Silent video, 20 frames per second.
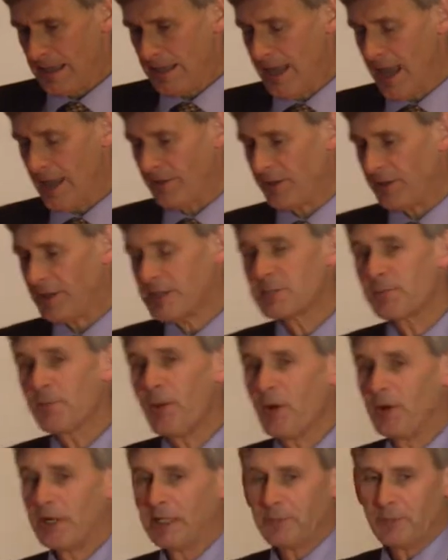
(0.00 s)
Now, at this
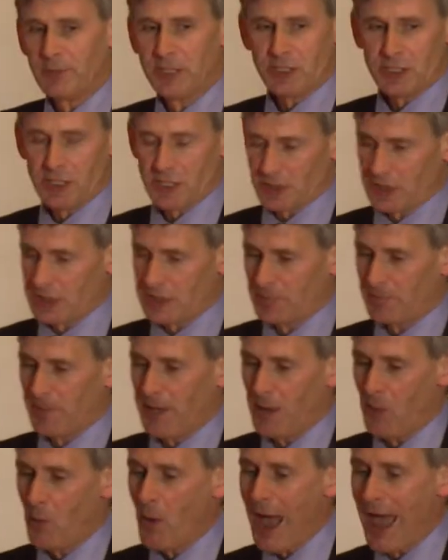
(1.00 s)
point, we should just
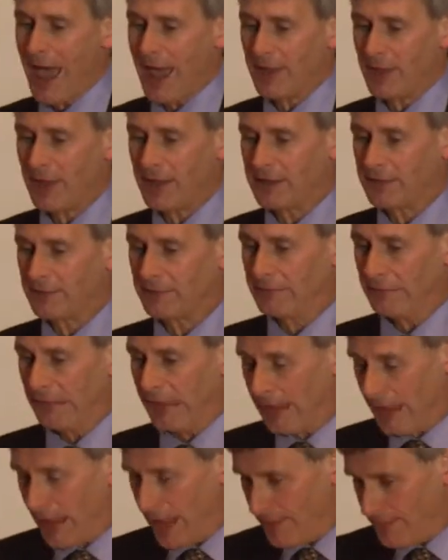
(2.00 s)
be aware that
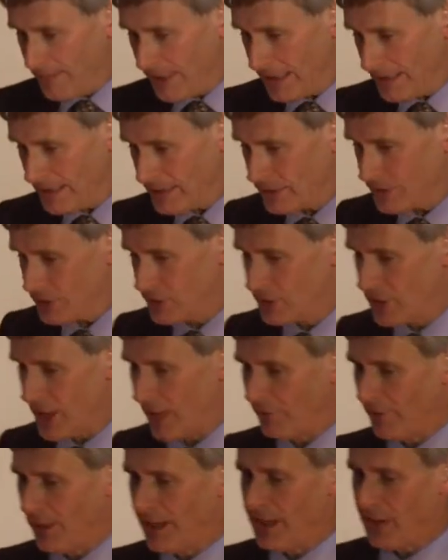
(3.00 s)

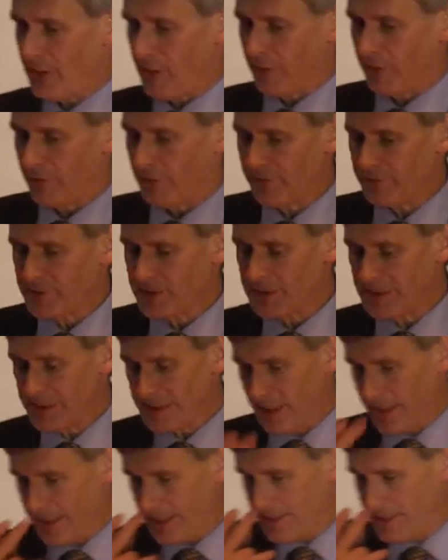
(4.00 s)
generally, coral reef
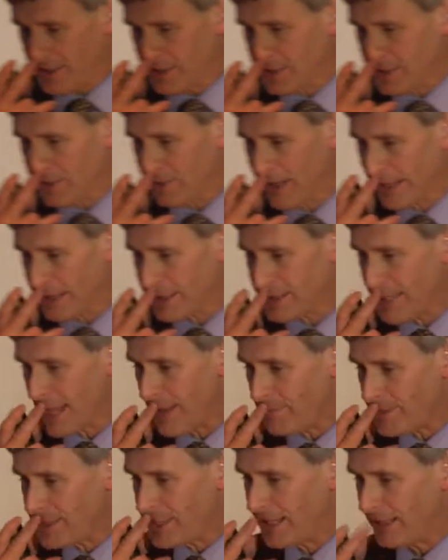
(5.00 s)
scientists are
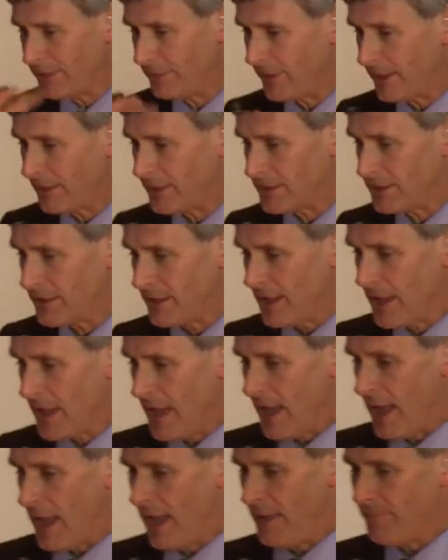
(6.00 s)
accepting that
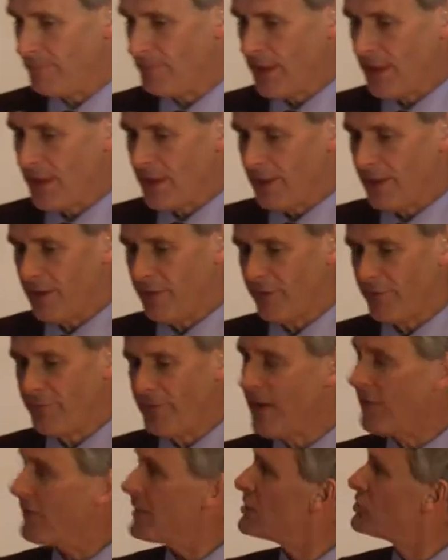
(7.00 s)
there are
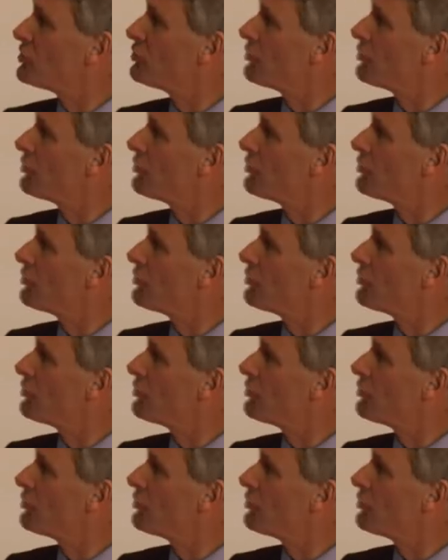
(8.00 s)
various